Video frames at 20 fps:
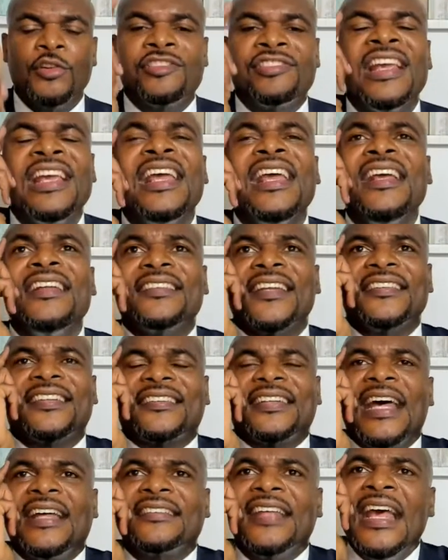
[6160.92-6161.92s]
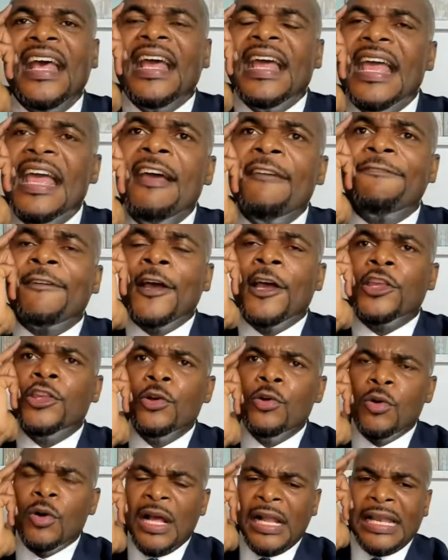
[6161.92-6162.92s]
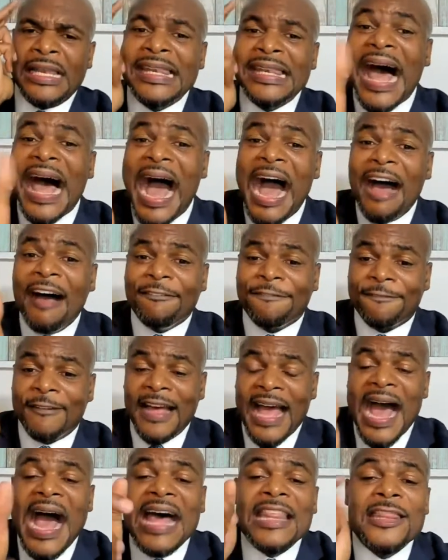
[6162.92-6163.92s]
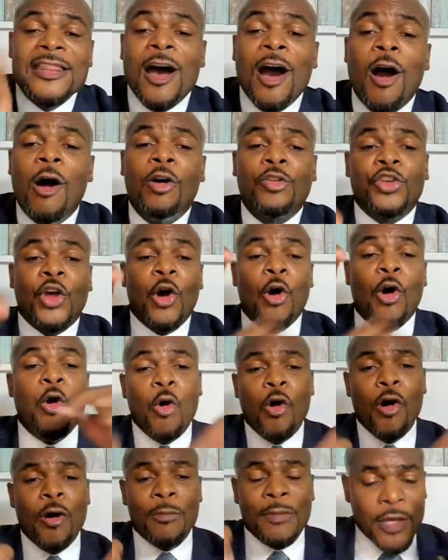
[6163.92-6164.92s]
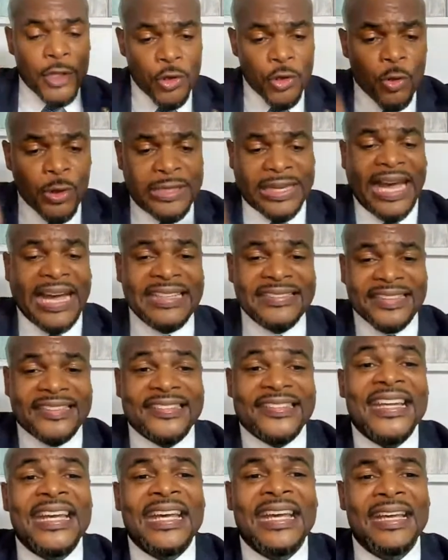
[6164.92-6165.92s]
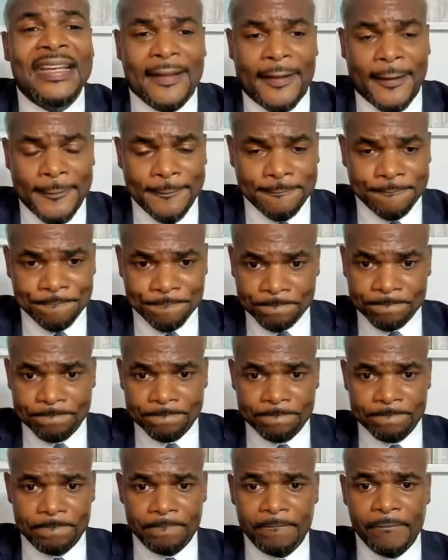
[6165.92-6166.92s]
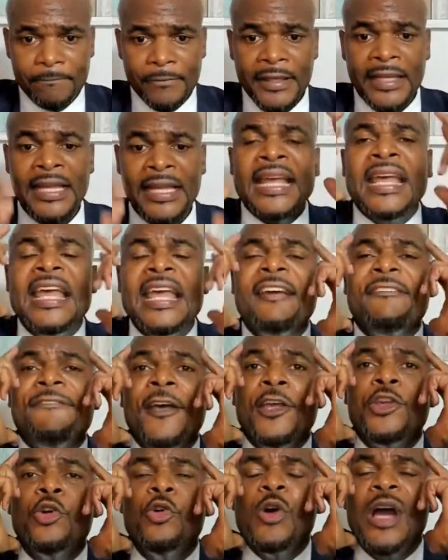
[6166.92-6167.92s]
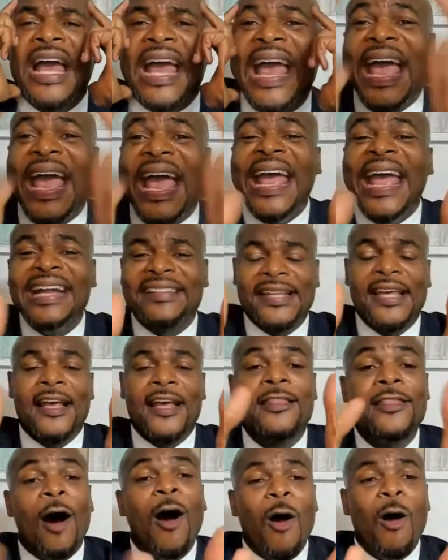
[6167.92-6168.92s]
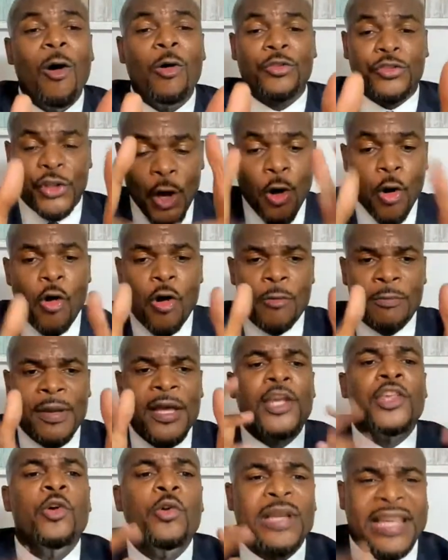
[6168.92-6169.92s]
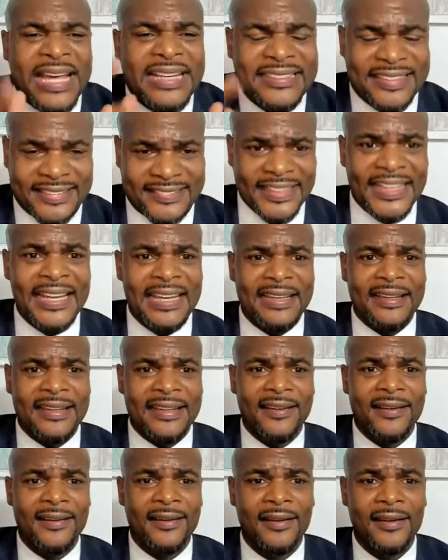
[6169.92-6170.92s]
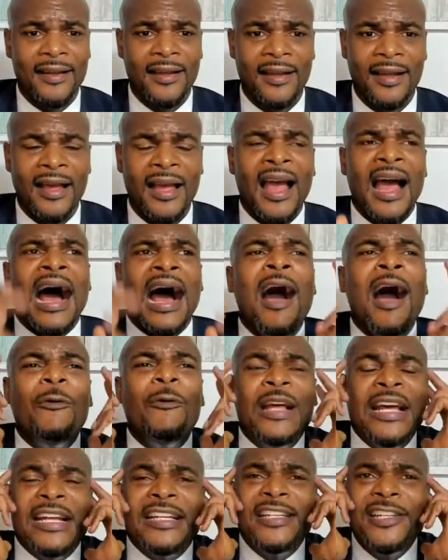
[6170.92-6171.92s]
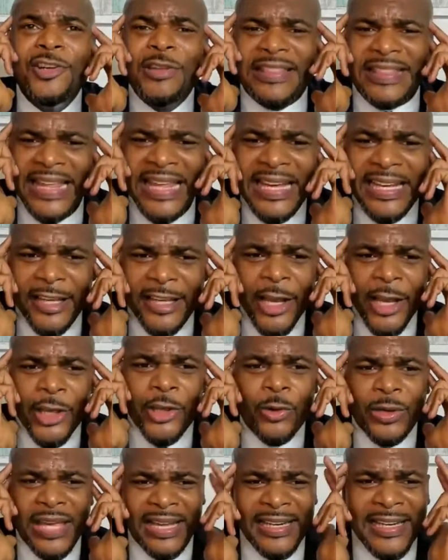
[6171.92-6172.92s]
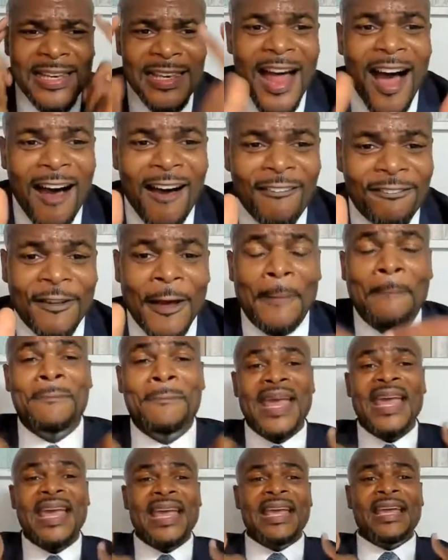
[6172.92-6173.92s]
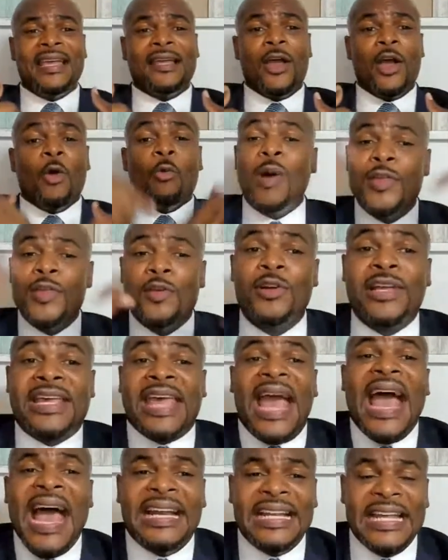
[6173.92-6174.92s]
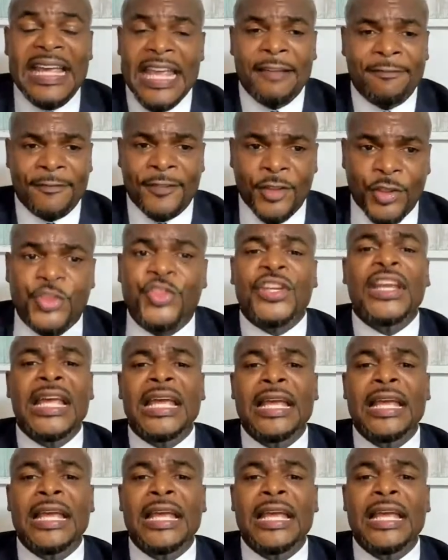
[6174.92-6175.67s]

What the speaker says: So Jesus says, if you laugh at those whom you can see, if you hate those whom you can see, how do you think you can love me when you can't even